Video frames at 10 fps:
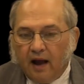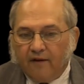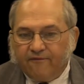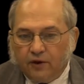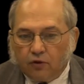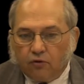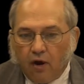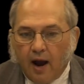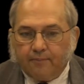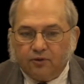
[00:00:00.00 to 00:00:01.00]
field
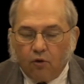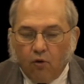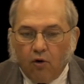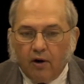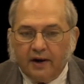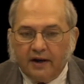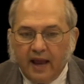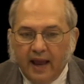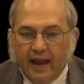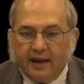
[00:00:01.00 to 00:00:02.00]
crops, corn and
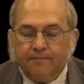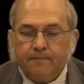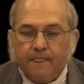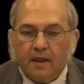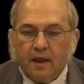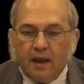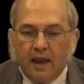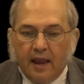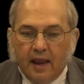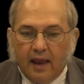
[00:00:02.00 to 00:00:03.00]
hay,
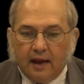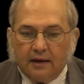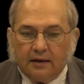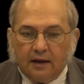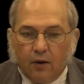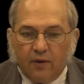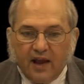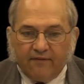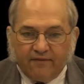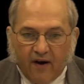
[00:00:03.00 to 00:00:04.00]
and we
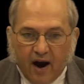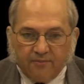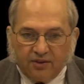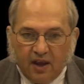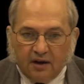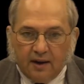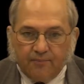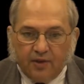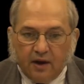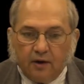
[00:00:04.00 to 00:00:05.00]
have a farm stand
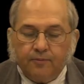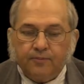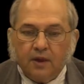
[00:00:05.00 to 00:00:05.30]
up there.